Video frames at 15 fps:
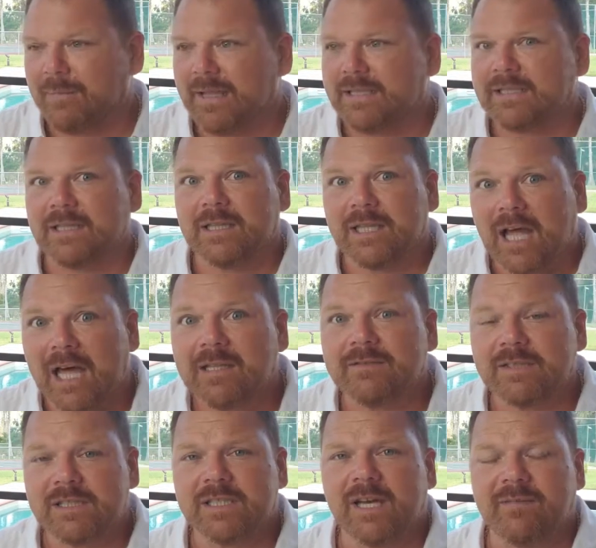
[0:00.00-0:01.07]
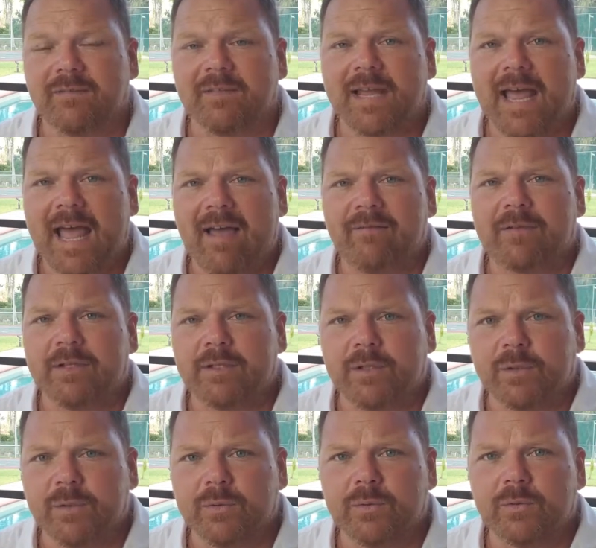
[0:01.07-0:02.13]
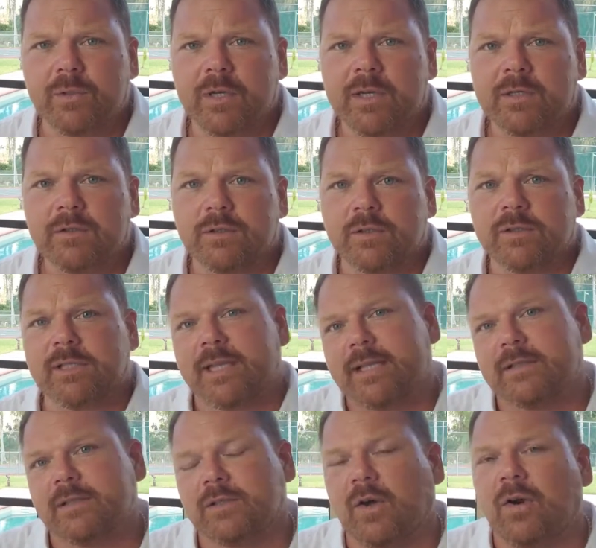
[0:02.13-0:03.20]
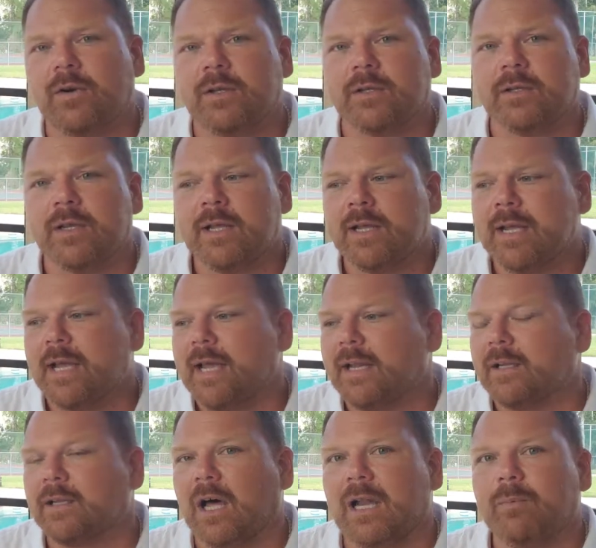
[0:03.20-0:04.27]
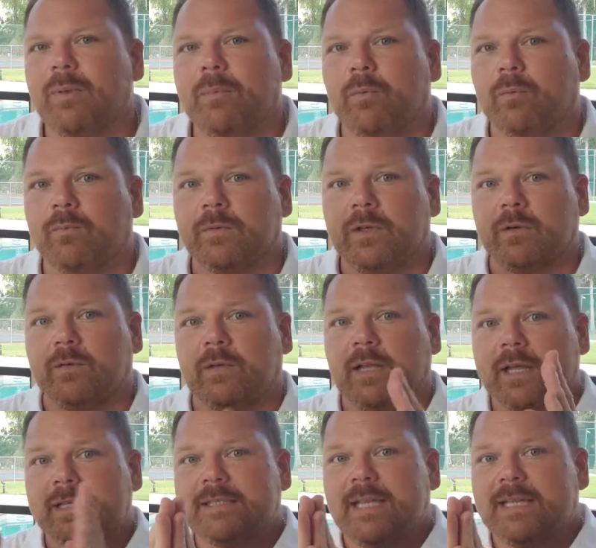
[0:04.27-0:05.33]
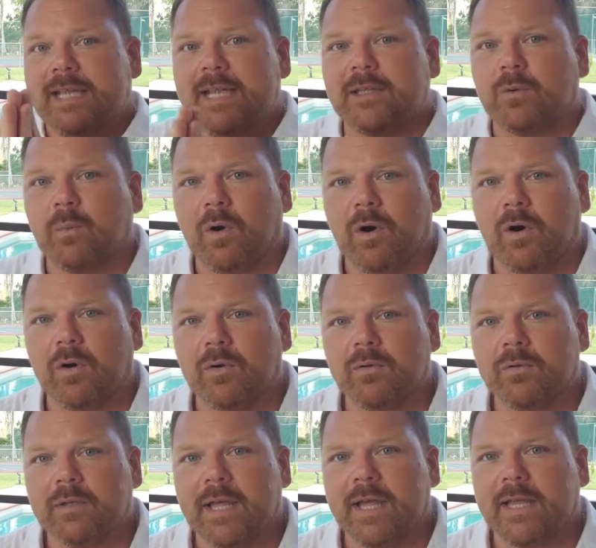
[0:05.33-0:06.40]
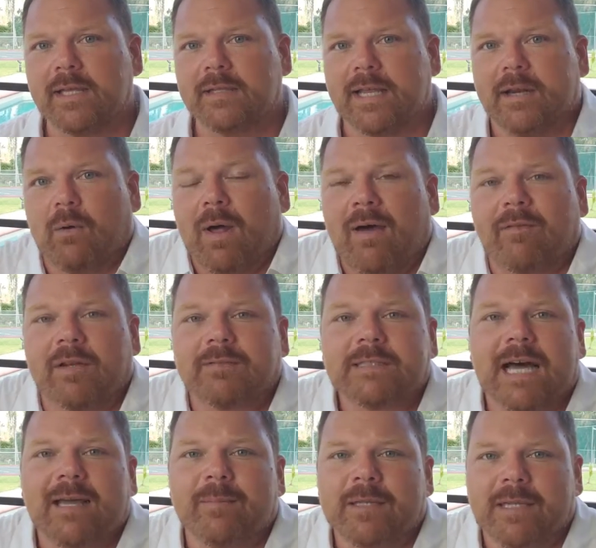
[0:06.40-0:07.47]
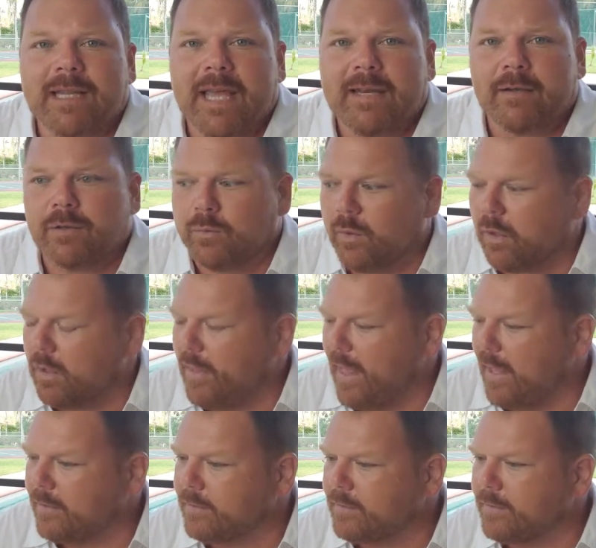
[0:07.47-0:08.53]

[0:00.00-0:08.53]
It's a lot of stuff to have to do just to get started. And a lot of people, like I said, they hit the wall. They don't have enough time in the day to do all of that.